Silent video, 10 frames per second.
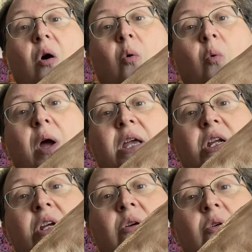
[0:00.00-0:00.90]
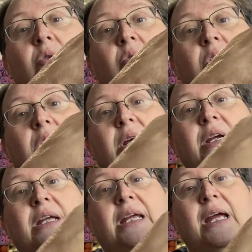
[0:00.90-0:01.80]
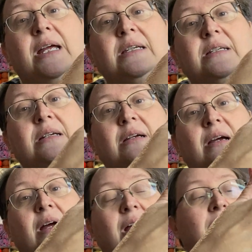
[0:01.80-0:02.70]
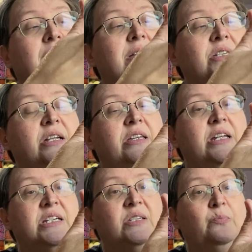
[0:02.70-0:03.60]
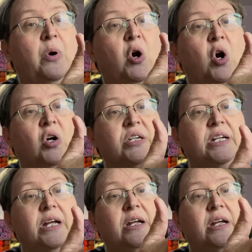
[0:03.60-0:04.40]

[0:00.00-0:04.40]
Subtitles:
when you get to this part,